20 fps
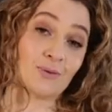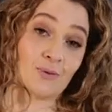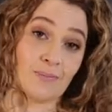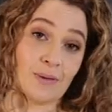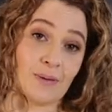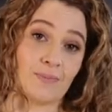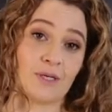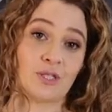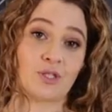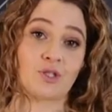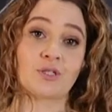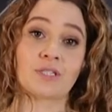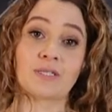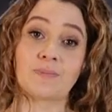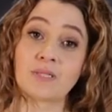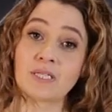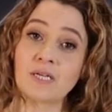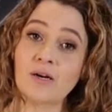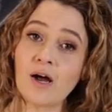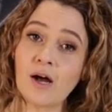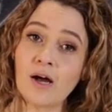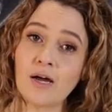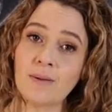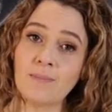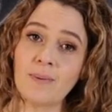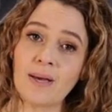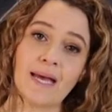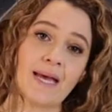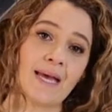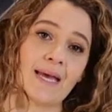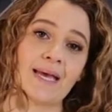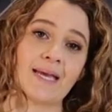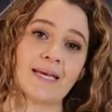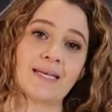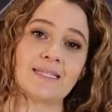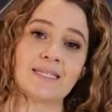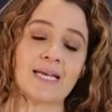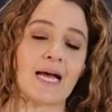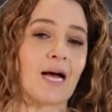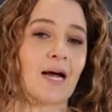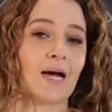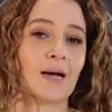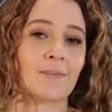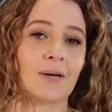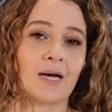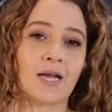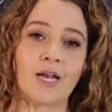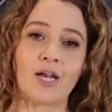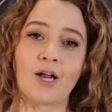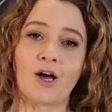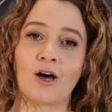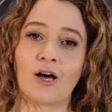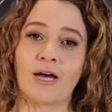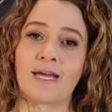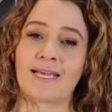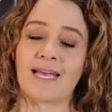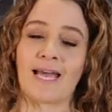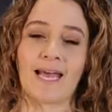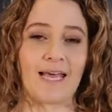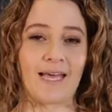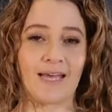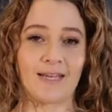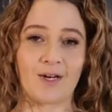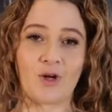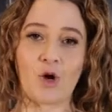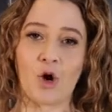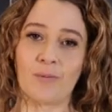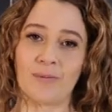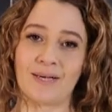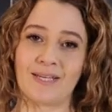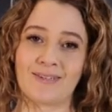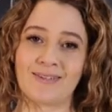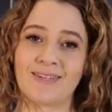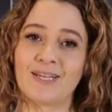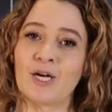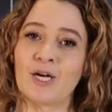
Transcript: remember to subscribe and um, like and comment.